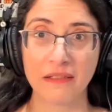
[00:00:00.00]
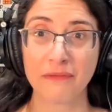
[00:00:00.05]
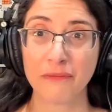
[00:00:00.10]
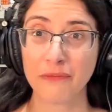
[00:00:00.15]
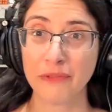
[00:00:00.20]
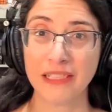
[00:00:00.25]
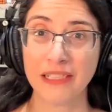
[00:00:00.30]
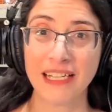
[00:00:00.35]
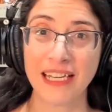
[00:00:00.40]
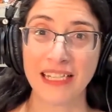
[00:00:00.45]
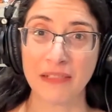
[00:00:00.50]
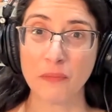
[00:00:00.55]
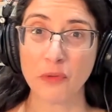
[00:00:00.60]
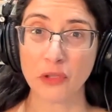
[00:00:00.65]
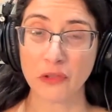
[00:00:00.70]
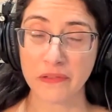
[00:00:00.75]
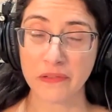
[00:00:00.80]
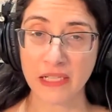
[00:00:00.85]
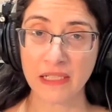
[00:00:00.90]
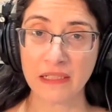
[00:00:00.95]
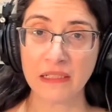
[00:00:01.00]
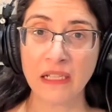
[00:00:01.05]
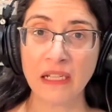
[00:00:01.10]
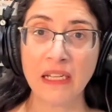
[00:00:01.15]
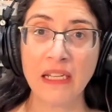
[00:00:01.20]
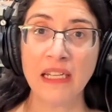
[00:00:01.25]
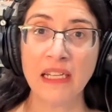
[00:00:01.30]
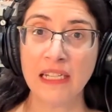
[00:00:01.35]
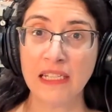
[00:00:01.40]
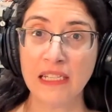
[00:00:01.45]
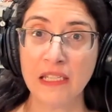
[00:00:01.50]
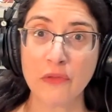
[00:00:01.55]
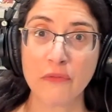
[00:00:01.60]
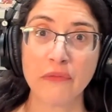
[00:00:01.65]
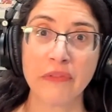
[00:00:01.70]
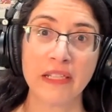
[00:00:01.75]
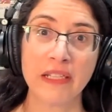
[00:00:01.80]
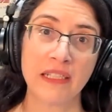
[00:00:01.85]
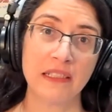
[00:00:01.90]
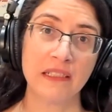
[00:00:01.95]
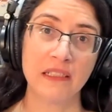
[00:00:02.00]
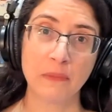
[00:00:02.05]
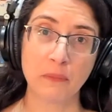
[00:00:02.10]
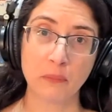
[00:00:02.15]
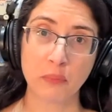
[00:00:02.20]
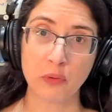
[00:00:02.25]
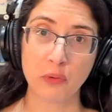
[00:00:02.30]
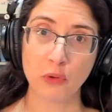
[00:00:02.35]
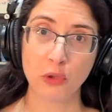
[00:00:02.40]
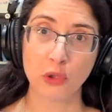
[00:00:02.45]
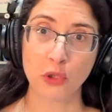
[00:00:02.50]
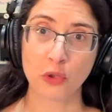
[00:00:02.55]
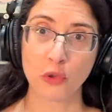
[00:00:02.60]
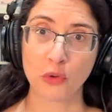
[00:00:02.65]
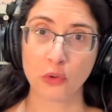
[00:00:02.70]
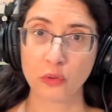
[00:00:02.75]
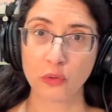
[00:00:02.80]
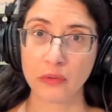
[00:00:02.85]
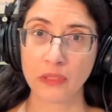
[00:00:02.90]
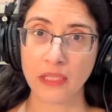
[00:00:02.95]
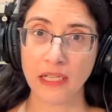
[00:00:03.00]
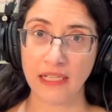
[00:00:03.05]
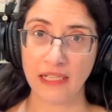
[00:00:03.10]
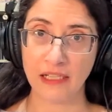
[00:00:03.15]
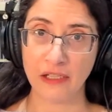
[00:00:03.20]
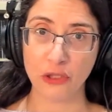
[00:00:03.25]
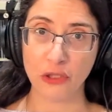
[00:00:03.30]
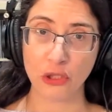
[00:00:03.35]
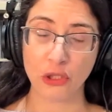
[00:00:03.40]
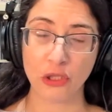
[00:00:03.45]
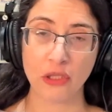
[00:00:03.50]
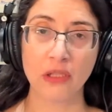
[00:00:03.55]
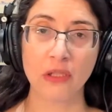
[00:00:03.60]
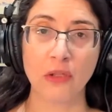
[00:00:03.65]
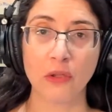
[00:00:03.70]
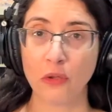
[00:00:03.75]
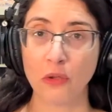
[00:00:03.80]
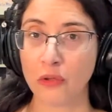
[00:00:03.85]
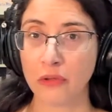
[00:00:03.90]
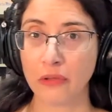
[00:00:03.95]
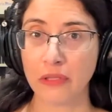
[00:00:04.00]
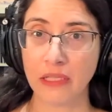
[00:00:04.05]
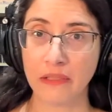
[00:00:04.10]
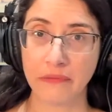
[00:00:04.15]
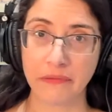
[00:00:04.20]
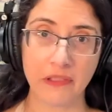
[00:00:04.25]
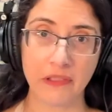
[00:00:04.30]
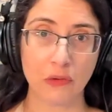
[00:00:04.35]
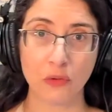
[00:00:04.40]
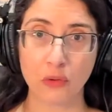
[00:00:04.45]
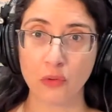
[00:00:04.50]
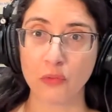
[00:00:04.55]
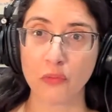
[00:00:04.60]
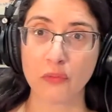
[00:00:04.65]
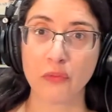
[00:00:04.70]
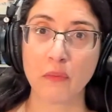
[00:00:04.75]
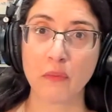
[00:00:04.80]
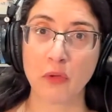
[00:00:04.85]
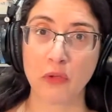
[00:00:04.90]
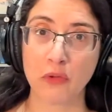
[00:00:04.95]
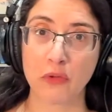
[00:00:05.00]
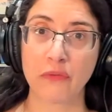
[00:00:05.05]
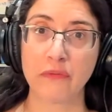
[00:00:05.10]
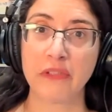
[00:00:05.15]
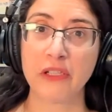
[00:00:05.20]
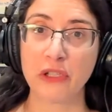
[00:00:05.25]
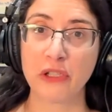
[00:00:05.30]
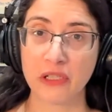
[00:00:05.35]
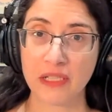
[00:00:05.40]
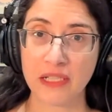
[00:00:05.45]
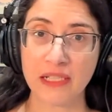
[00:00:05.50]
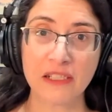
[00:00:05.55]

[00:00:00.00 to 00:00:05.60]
we'll get more of that, is really the push to the edge or even to remote regions.